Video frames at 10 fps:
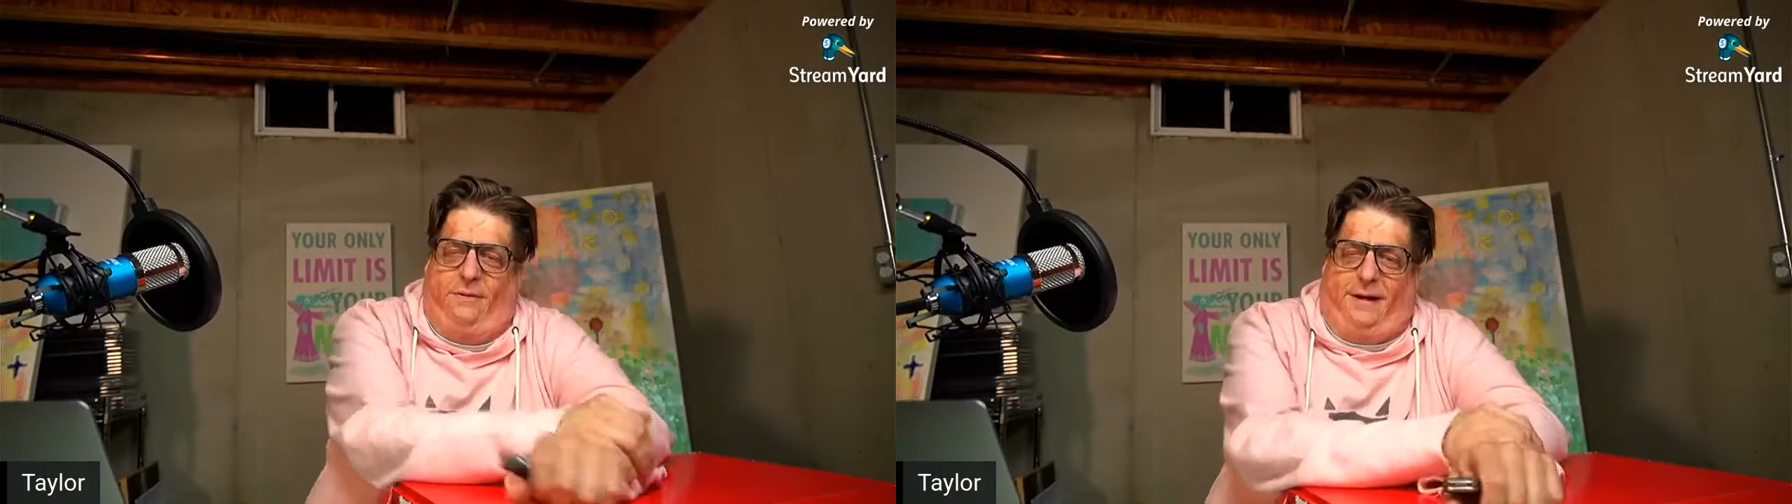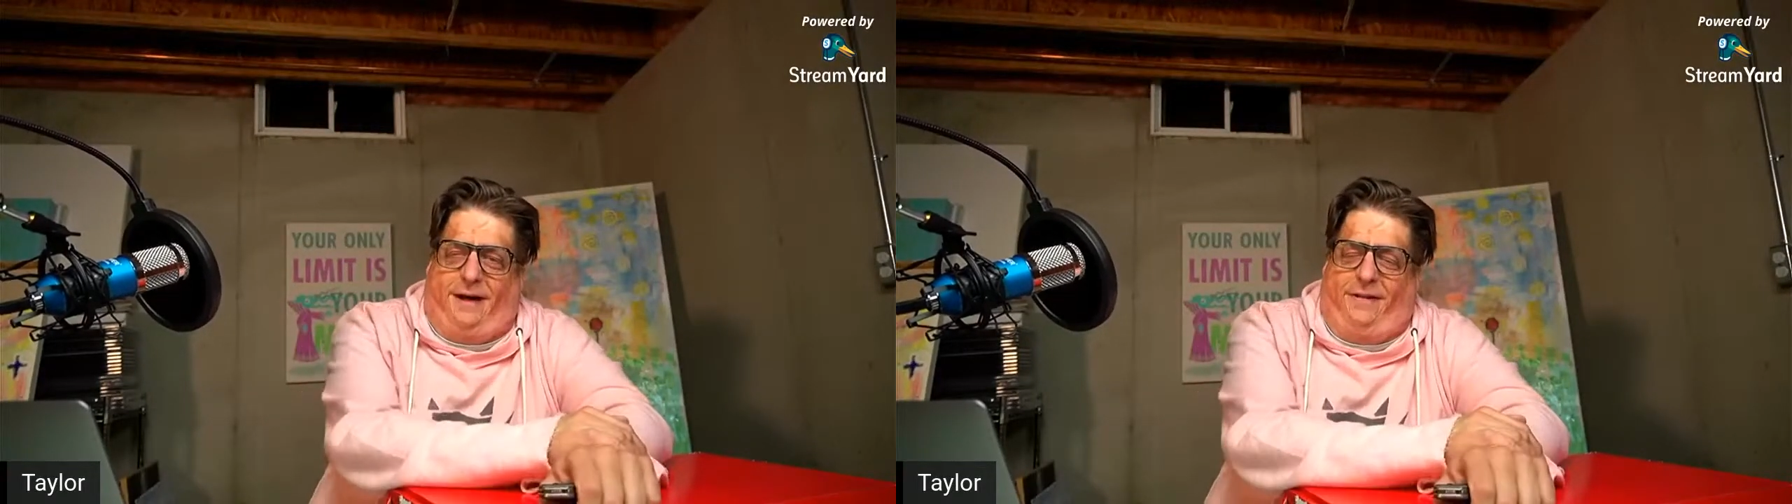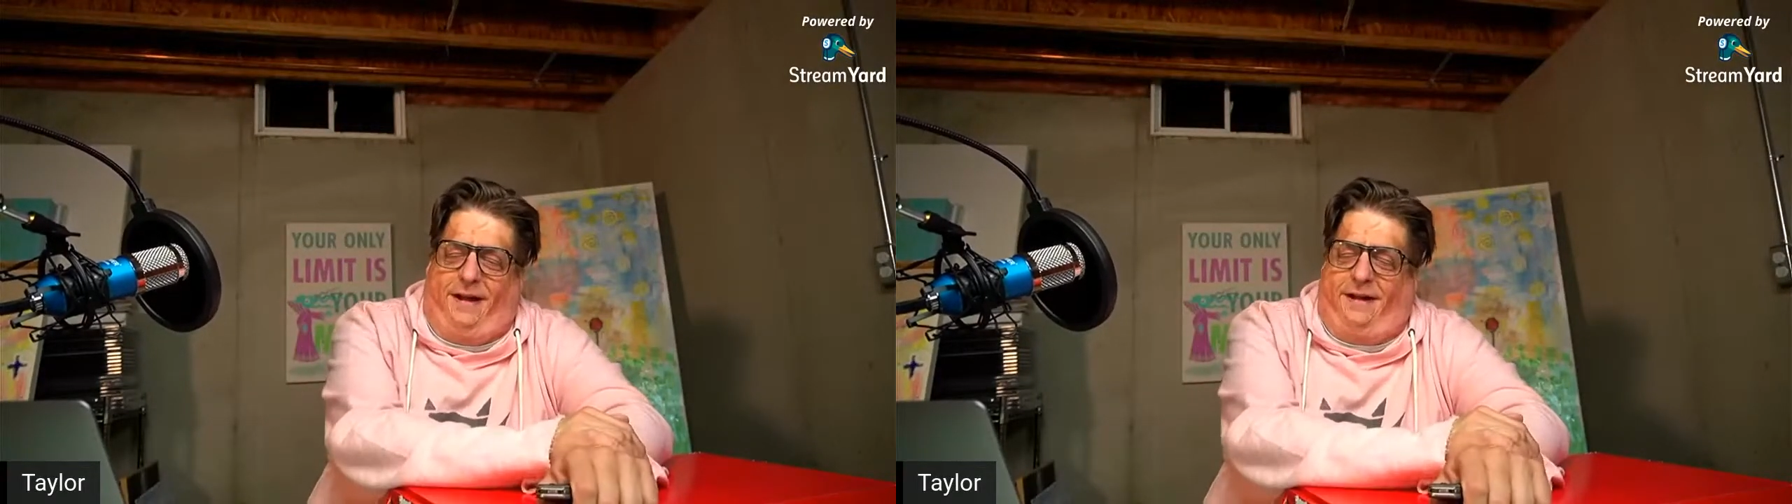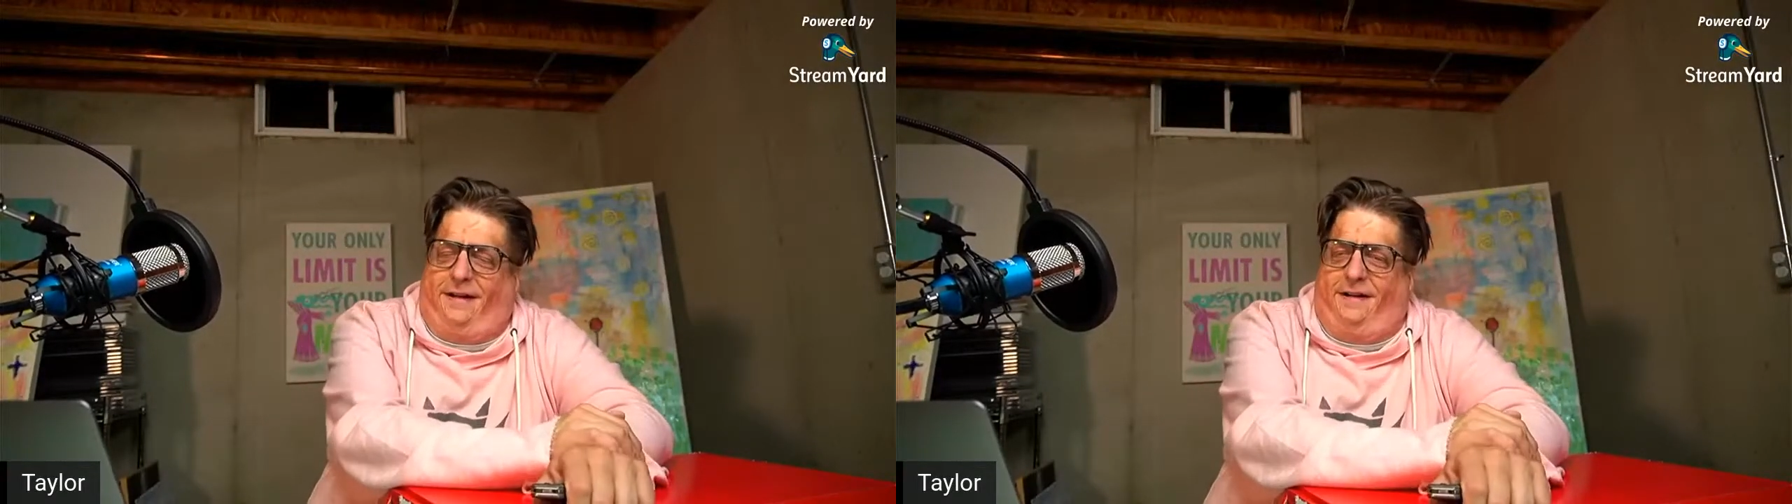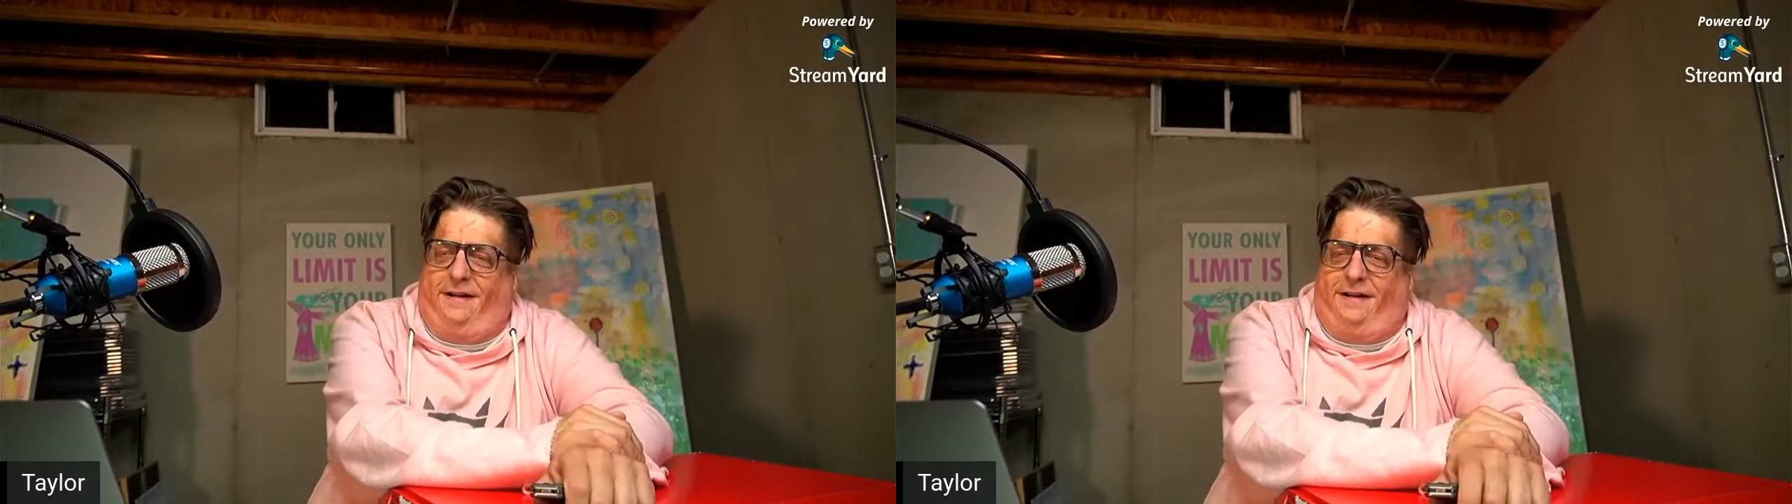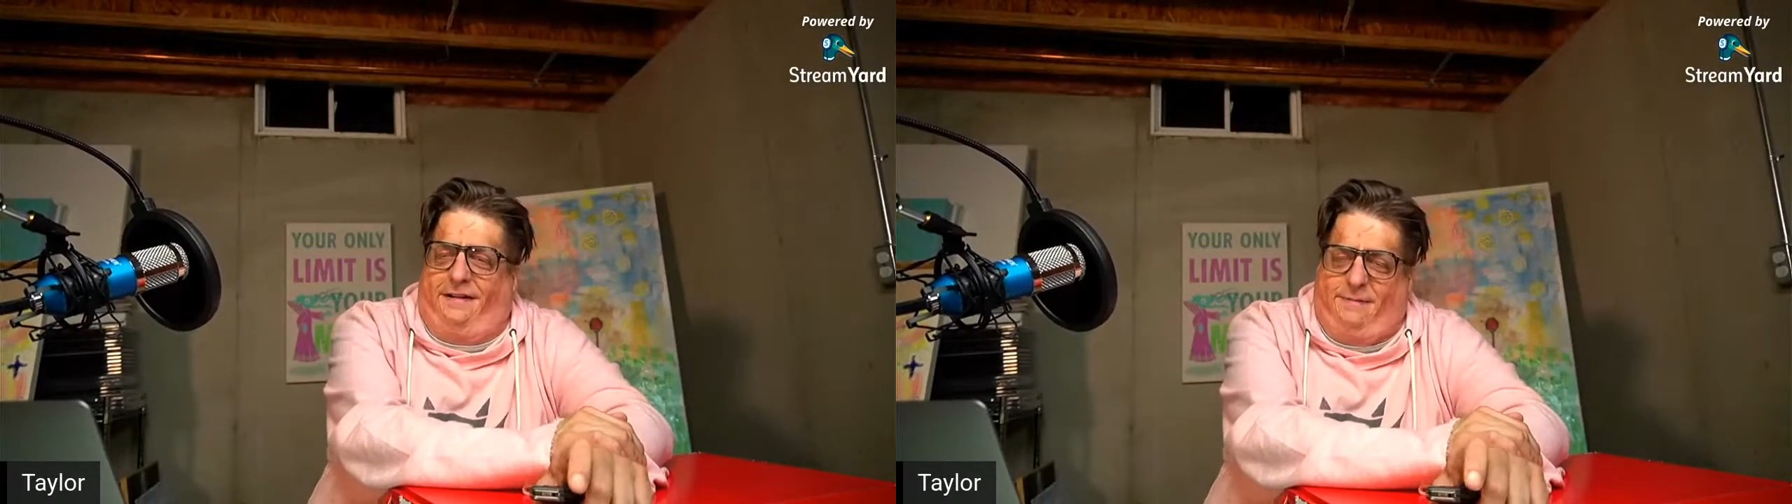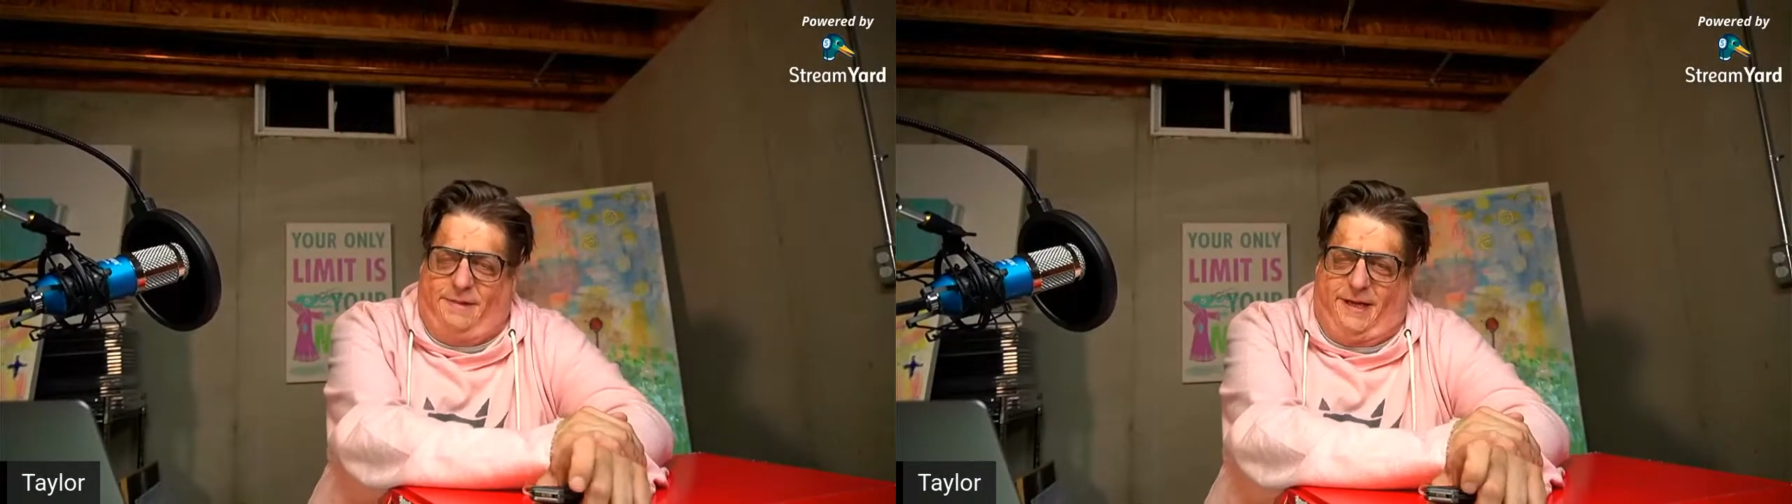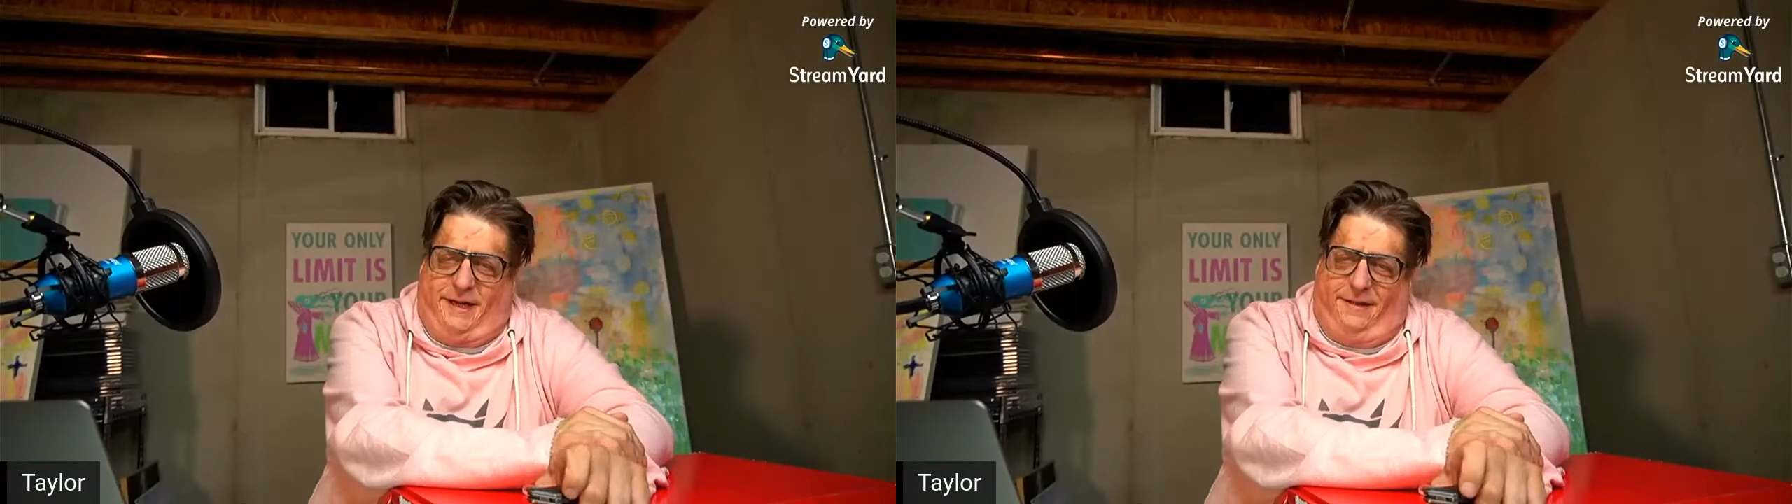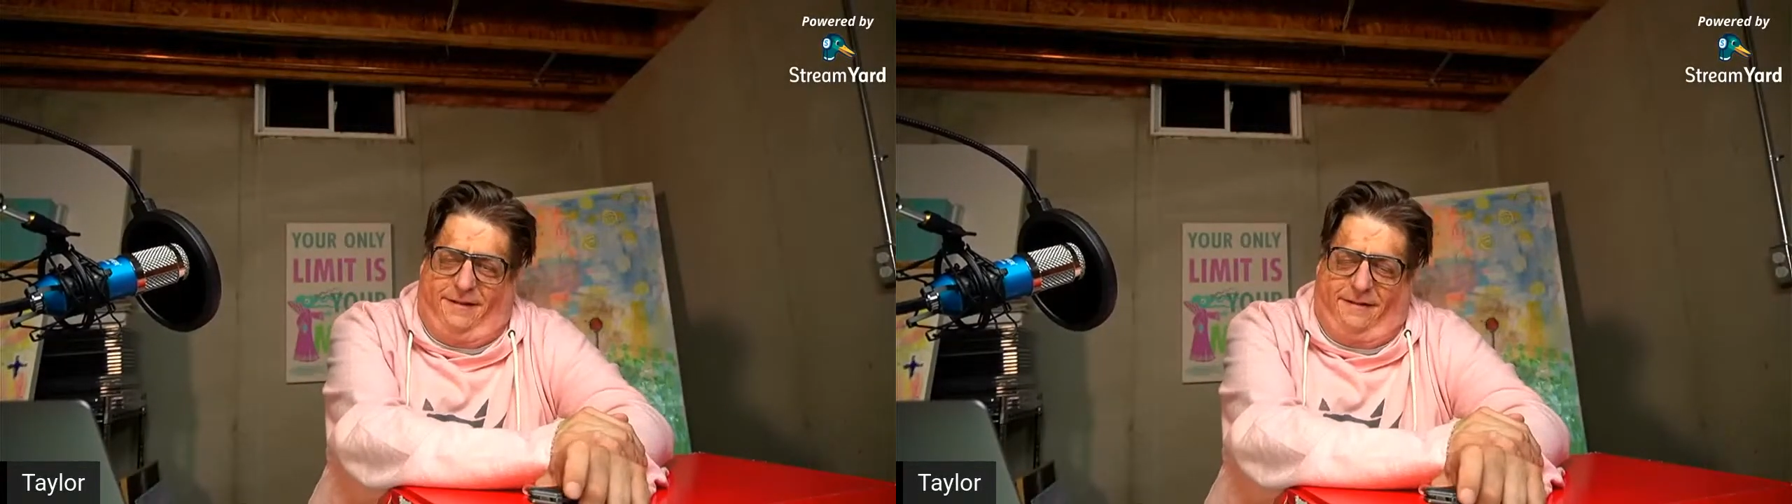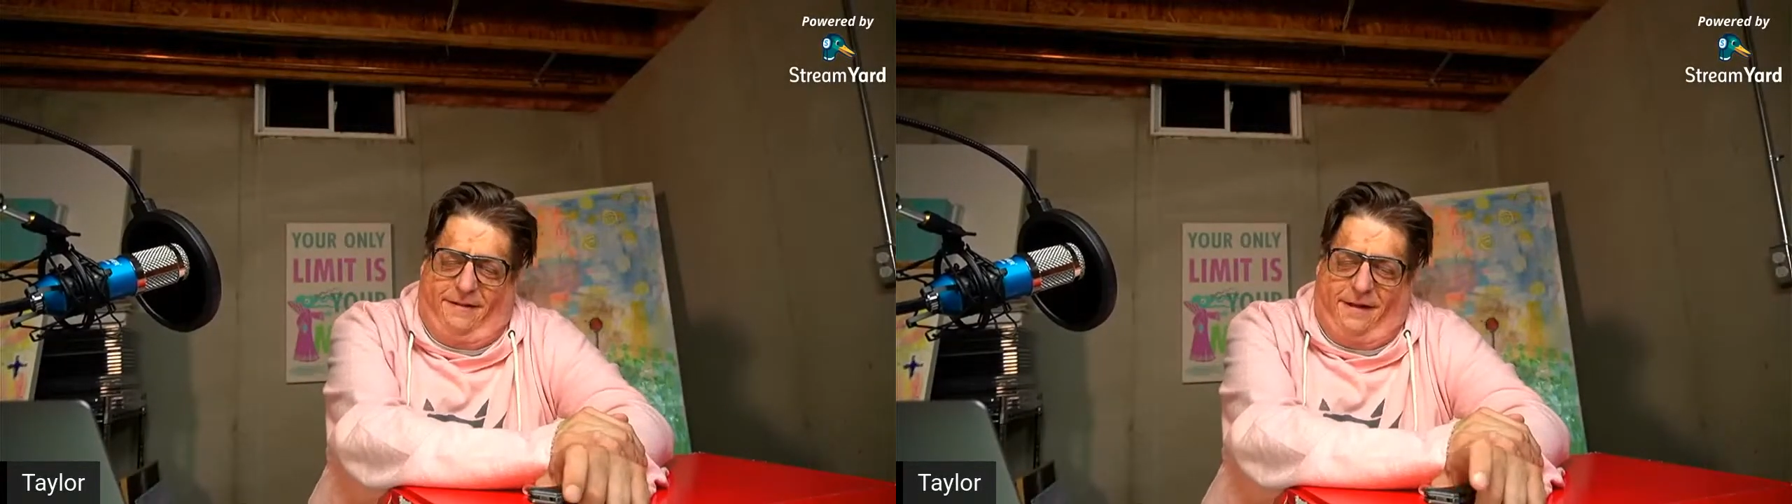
How the heck are you? I'm Taylor.